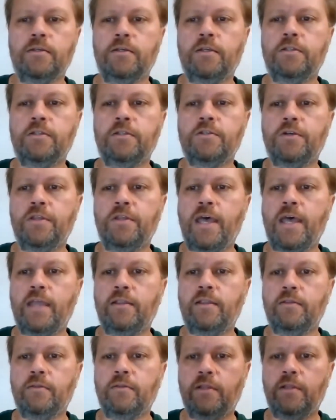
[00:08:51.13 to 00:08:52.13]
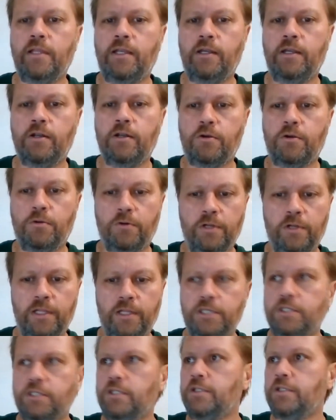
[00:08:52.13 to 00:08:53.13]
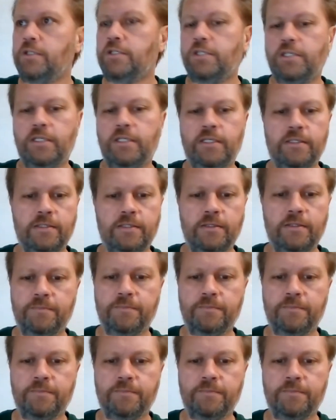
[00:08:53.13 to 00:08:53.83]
It's on that linear correlation sheet.